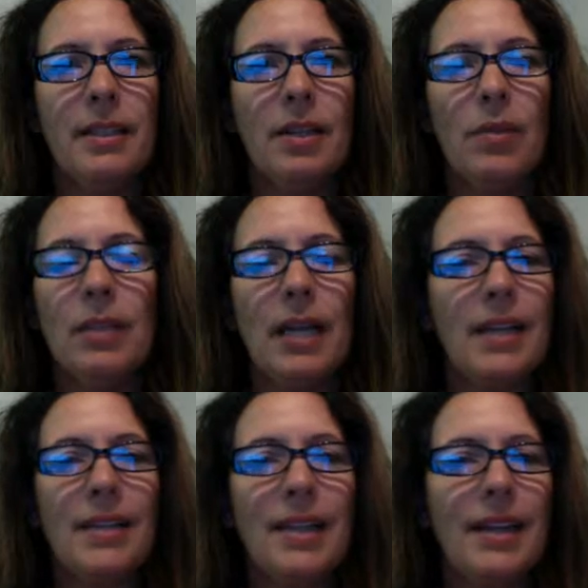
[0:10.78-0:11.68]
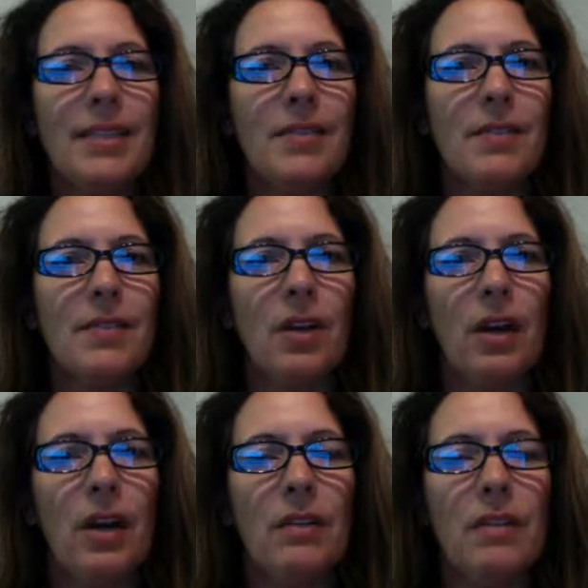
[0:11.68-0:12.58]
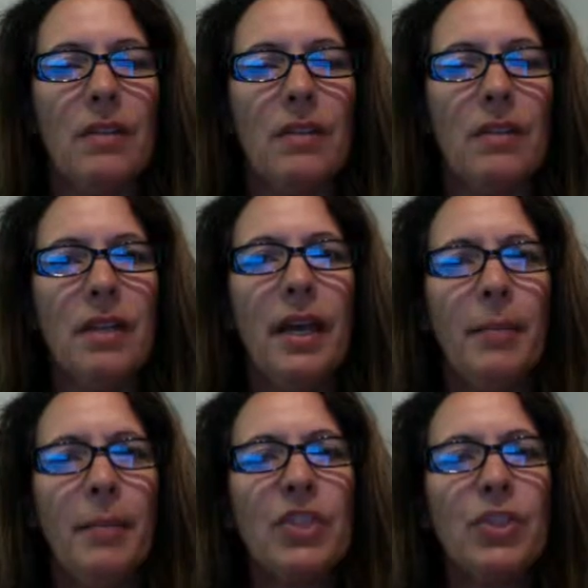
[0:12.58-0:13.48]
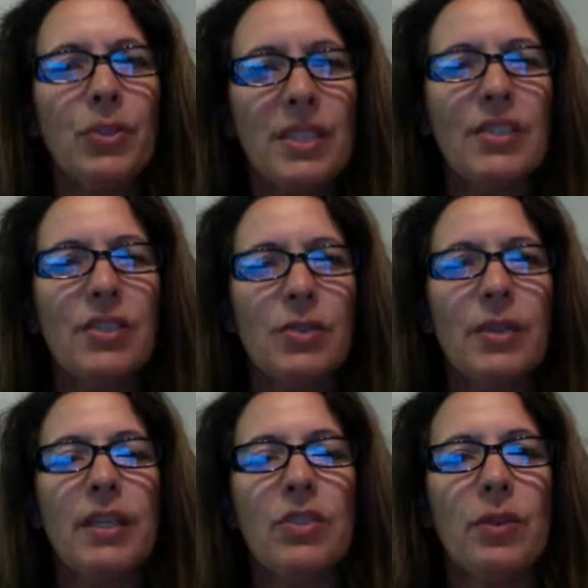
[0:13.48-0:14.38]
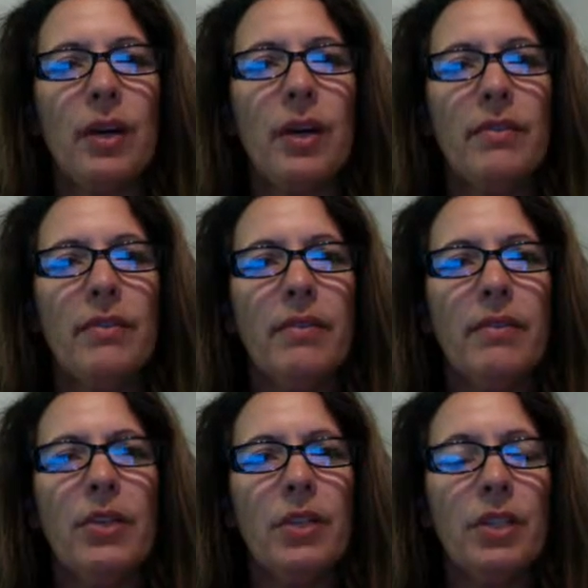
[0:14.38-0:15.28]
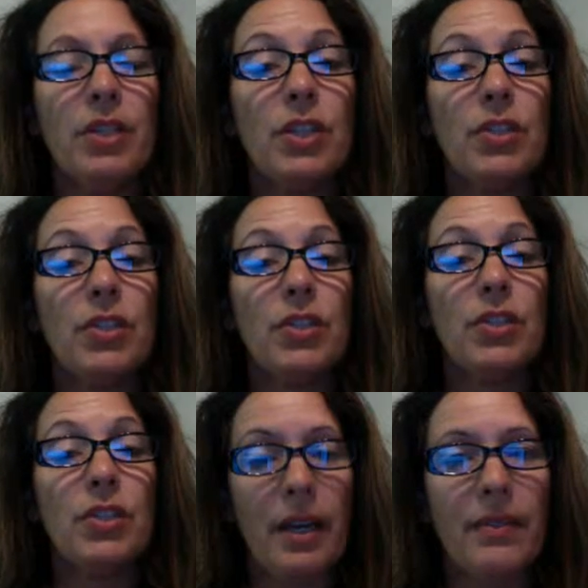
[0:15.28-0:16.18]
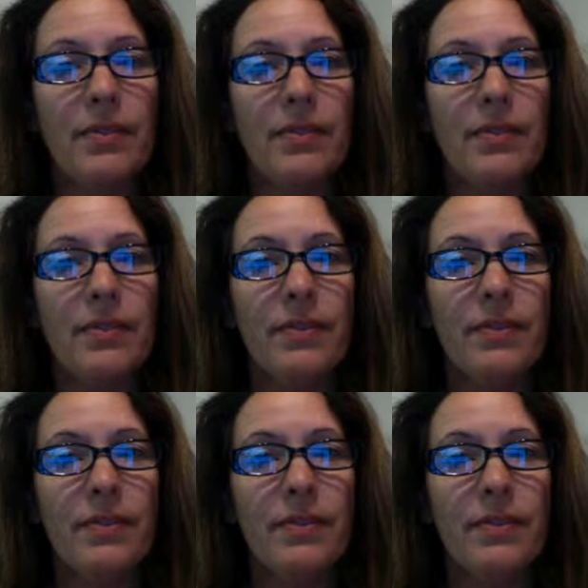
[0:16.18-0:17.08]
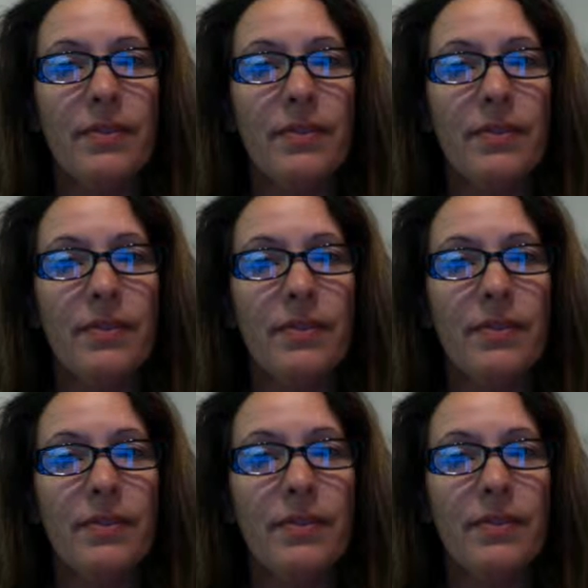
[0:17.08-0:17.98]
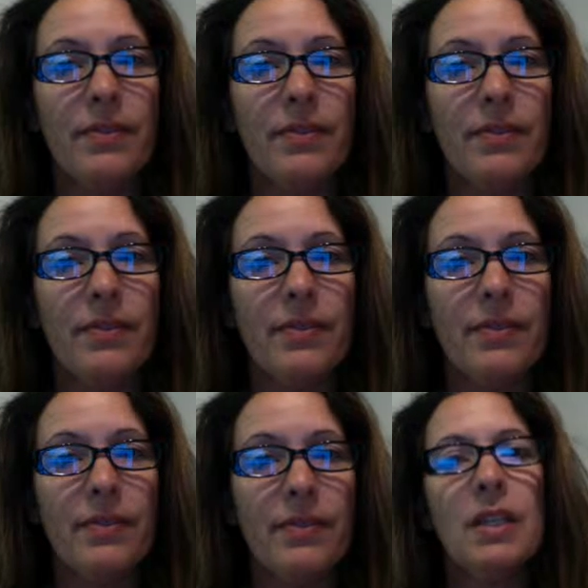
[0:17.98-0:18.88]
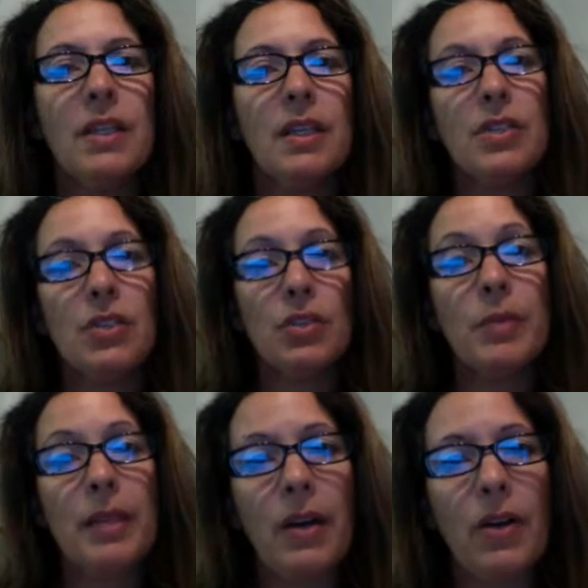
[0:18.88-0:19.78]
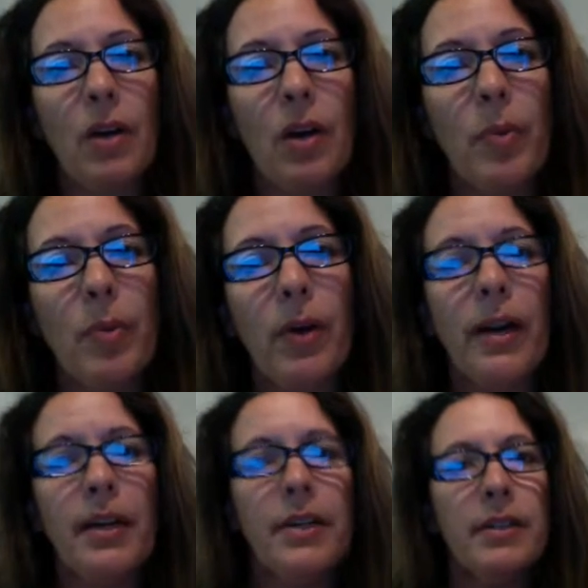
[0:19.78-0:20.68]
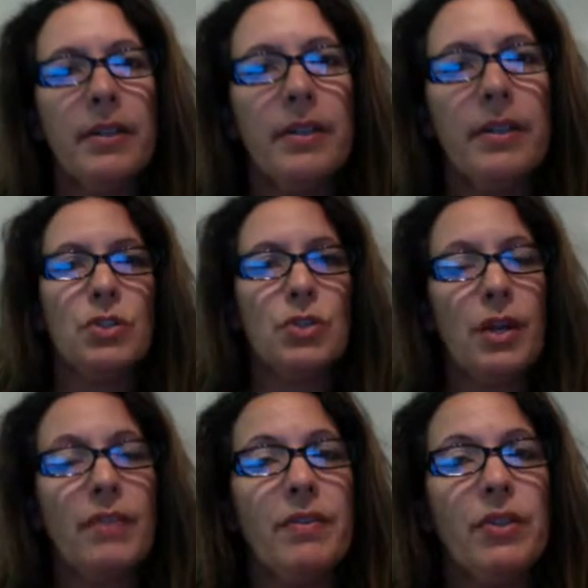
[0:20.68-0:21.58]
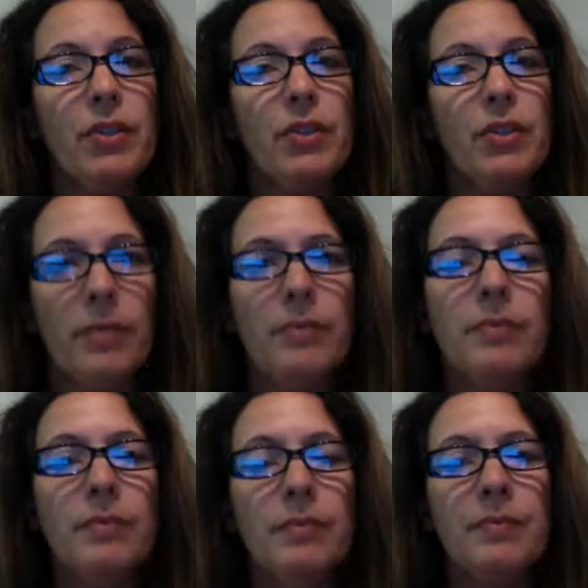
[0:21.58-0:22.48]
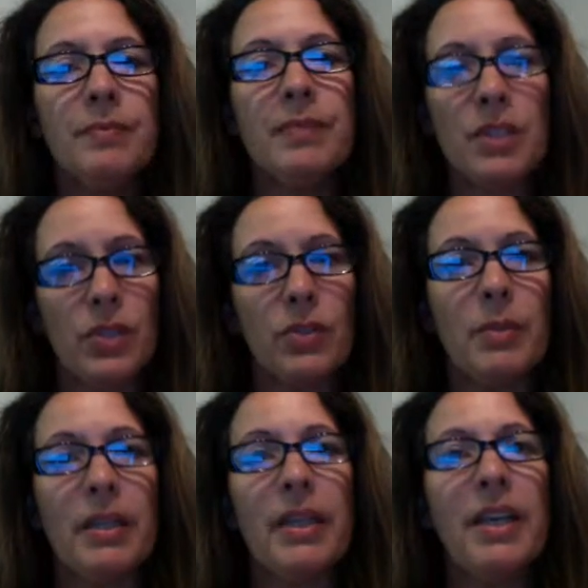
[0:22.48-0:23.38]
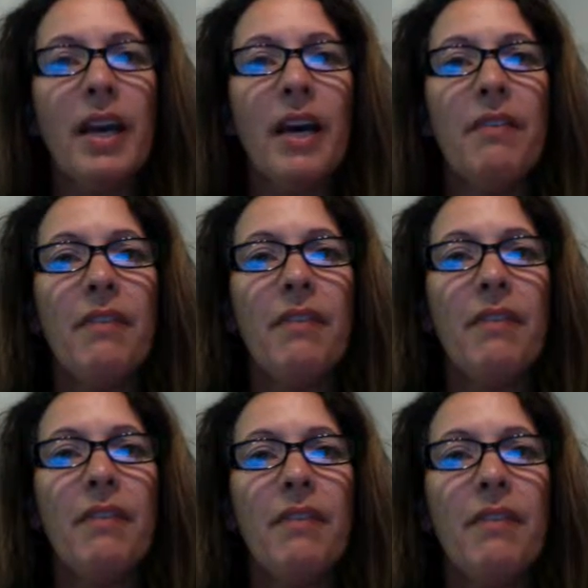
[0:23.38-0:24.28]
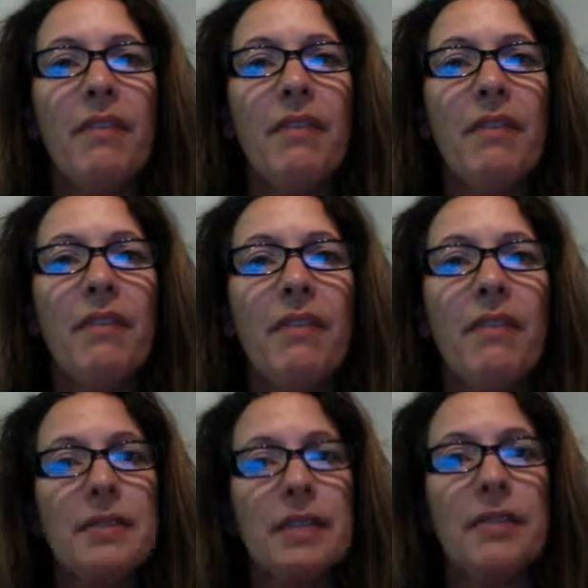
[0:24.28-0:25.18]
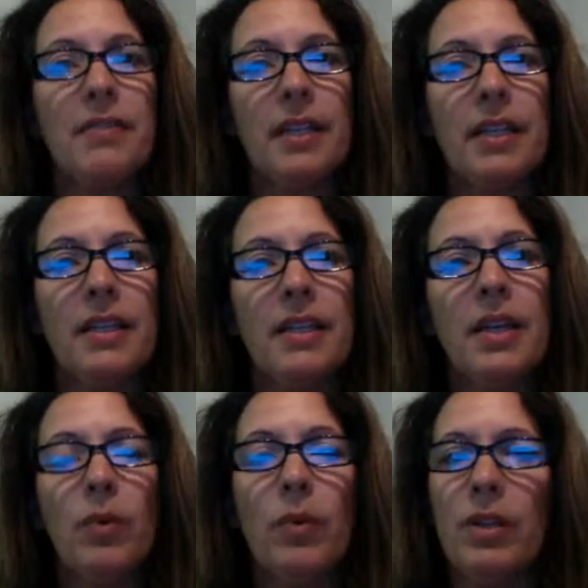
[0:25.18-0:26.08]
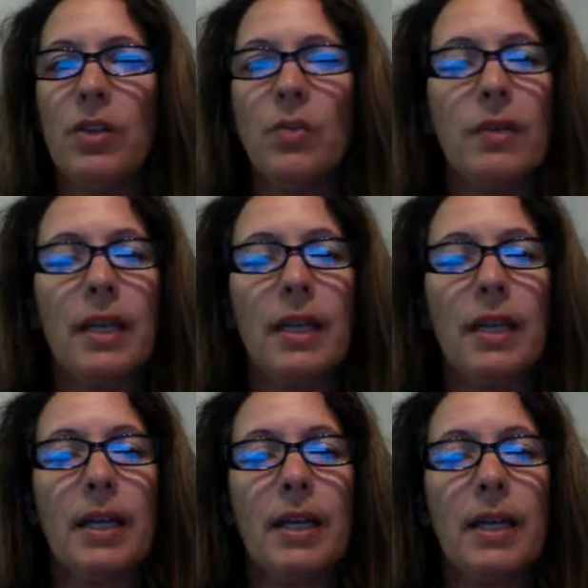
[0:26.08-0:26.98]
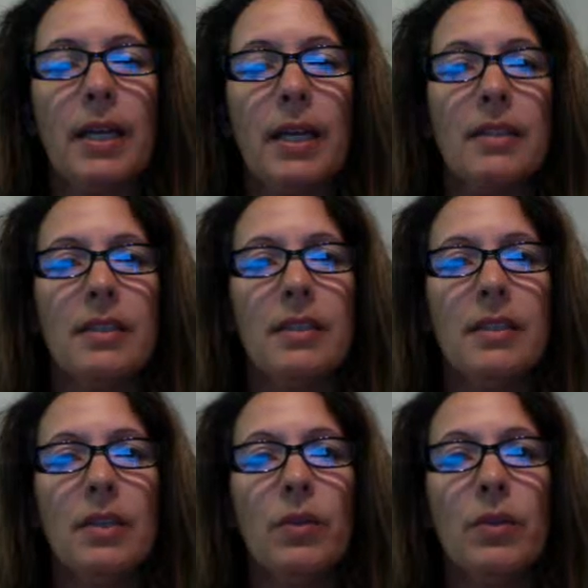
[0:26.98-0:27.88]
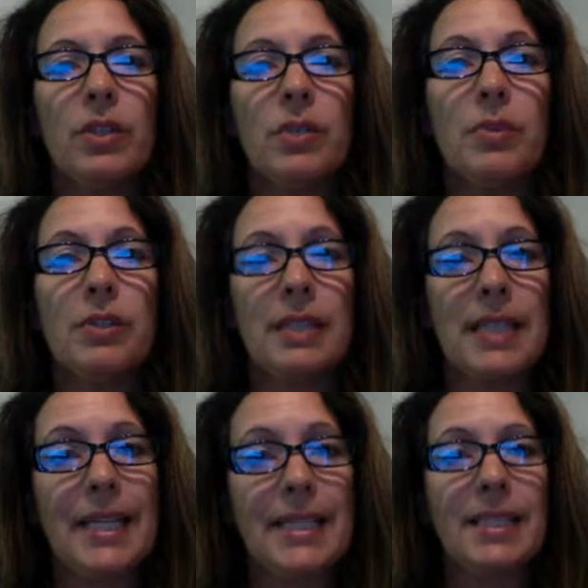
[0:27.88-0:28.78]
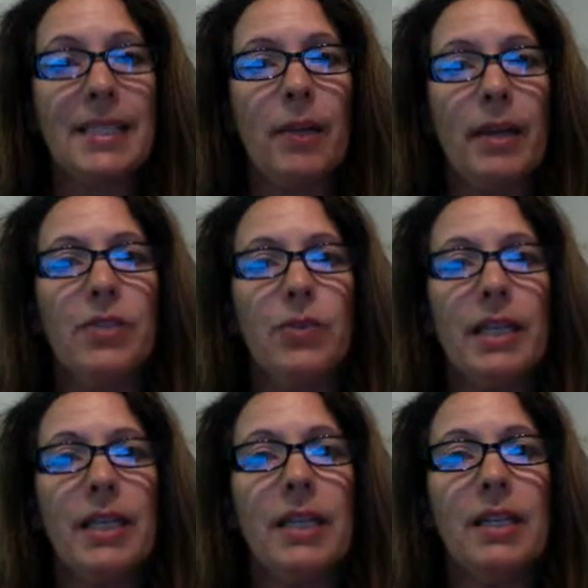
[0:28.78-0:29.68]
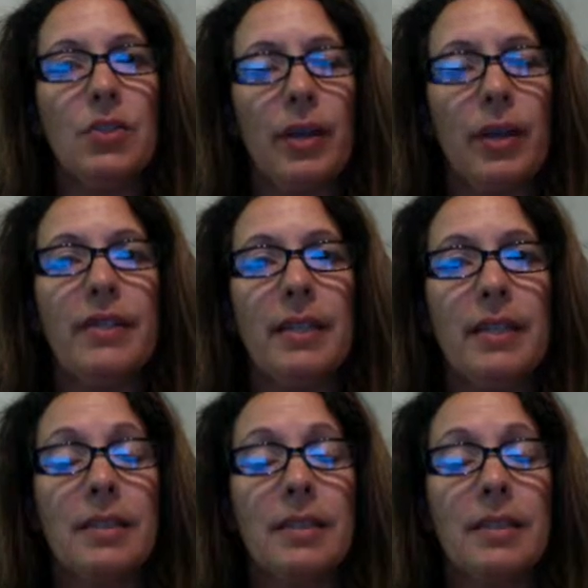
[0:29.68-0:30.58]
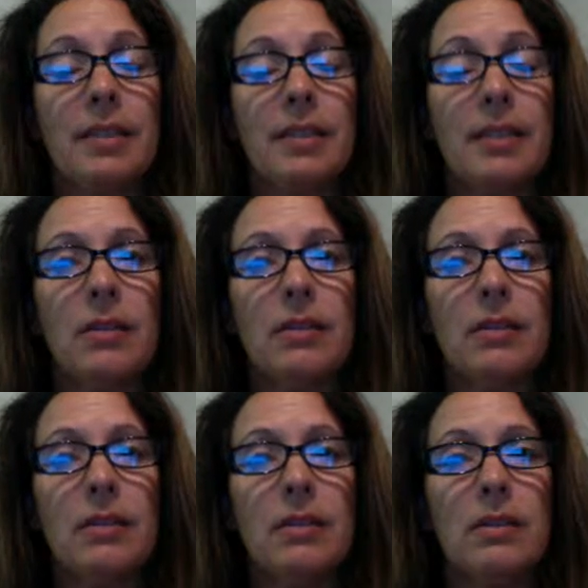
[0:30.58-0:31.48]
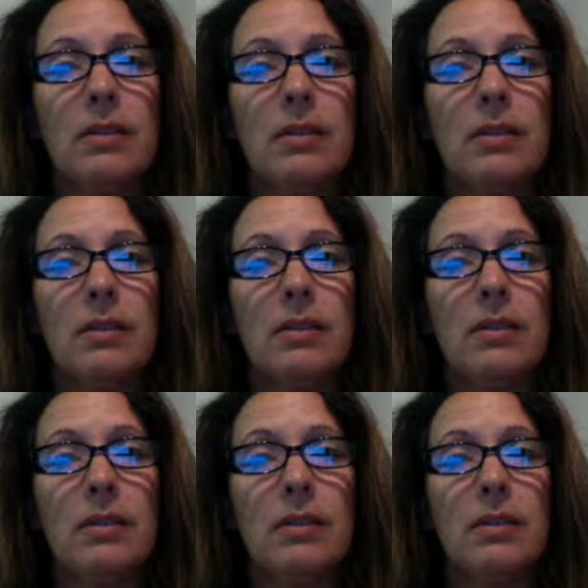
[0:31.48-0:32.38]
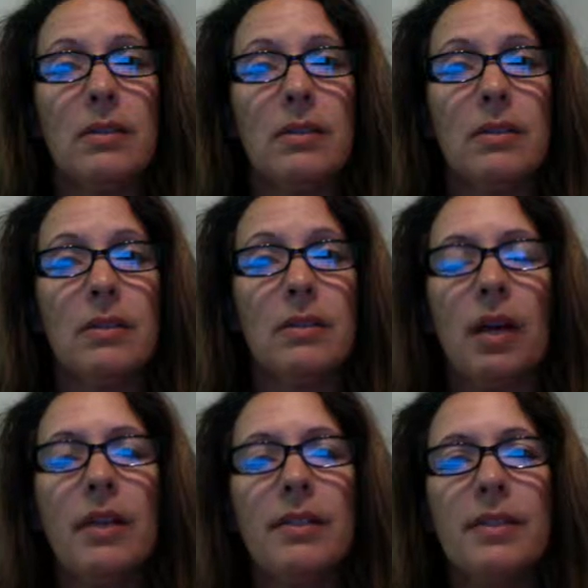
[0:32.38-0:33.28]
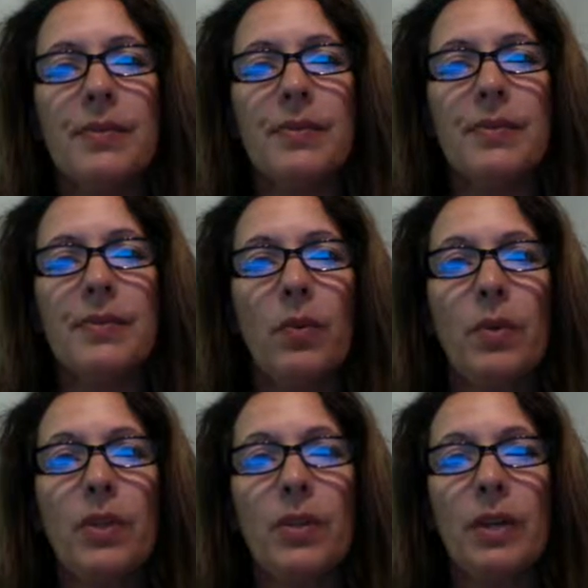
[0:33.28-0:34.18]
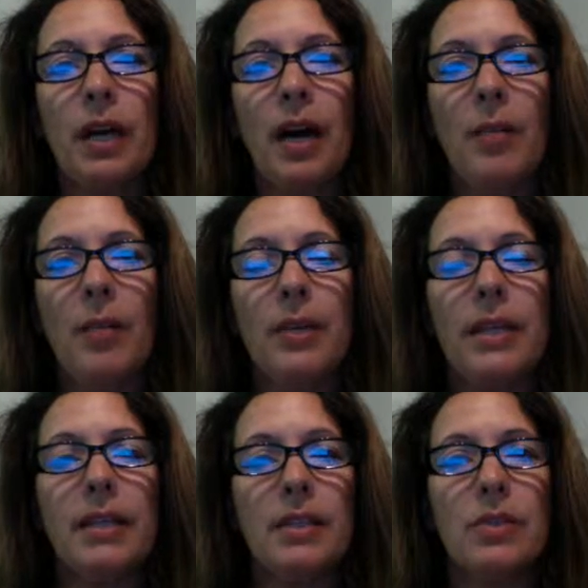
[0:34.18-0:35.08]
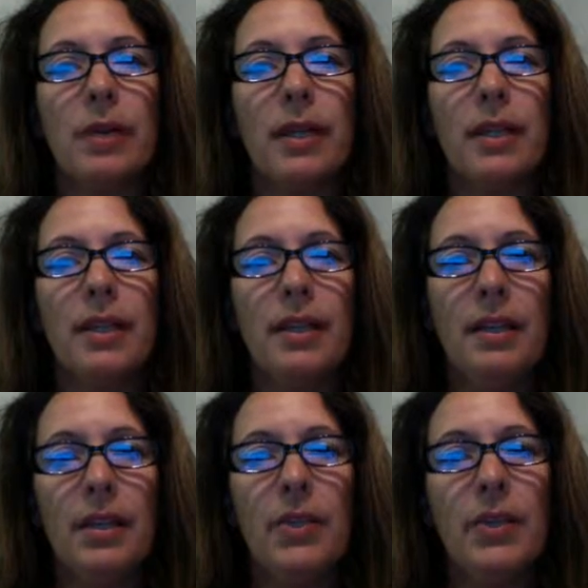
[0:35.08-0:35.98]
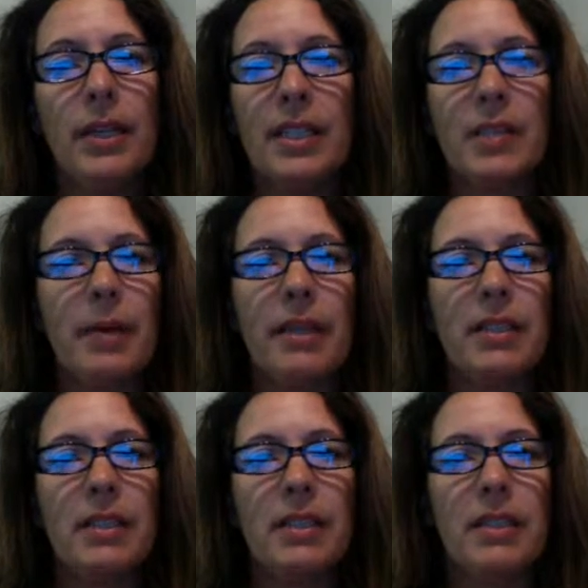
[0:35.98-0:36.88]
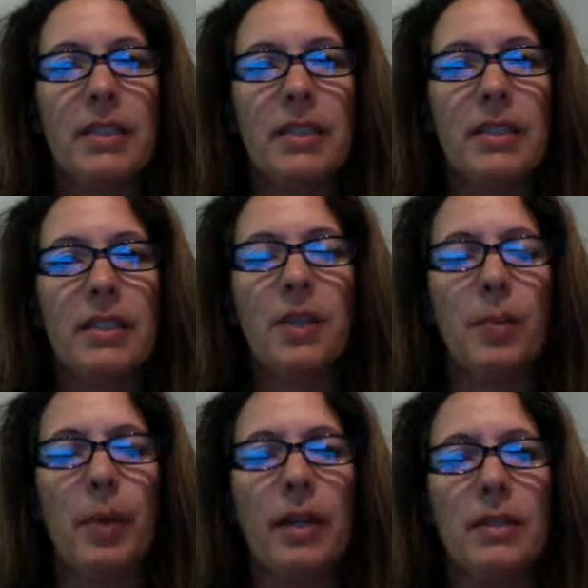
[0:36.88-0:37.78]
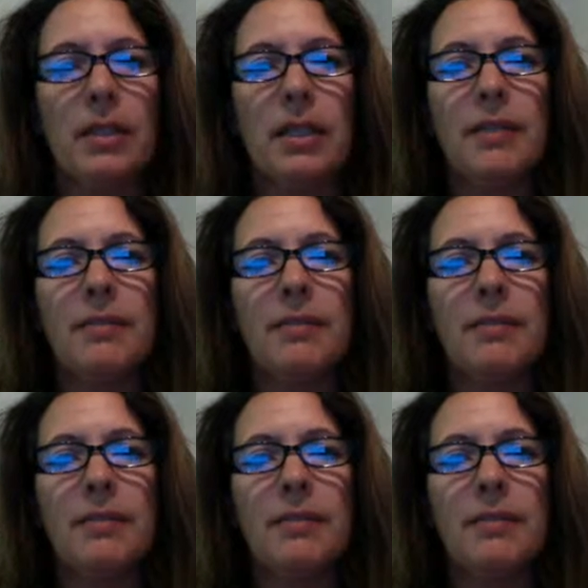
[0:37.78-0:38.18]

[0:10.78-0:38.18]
Well, not in the eyes of the law. And by choosing to drink and drive, you could change your life and possibly the lives of others. Consuming alcohol prior to driving your car, excuse me, affects your ability to drive safely, whether you realize it or not, which is precisely why drinking and driving is illegal. And unlike other laws, when you are caught breaking this one, you can expect to pay a severe penalty.